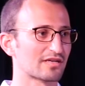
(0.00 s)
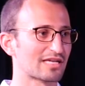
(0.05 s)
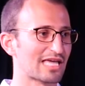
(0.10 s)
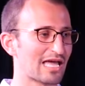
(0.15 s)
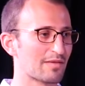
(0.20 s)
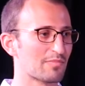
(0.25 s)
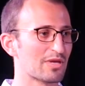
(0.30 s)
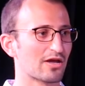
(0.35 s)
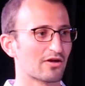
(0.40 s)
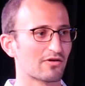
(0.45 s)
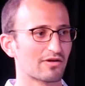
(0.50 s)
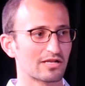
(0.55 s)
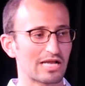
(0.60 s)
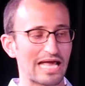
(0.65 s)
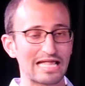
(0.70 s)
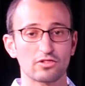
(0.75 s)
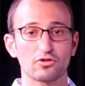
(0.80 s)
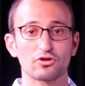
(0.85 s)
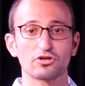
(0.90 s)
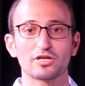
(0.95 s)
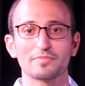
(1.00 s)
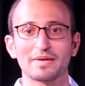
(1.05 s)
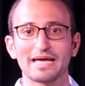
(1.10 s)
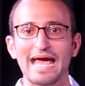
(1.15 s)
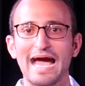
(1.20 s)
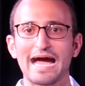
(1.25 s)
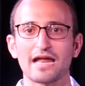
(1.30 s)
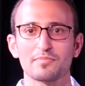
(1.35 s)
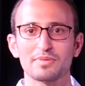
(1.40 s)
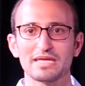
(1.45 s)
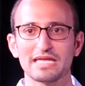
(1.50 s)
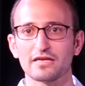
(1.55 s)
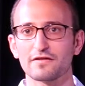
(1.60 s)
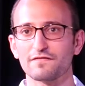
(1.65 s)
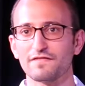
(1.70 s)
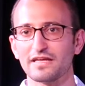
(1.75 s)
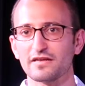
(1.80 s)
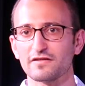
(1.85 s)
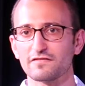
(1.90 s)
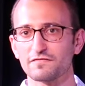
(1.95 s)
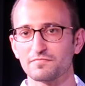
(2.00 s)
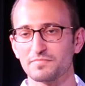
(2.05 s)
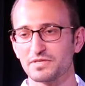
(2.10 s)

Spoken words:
came here and learned about how to be innovative,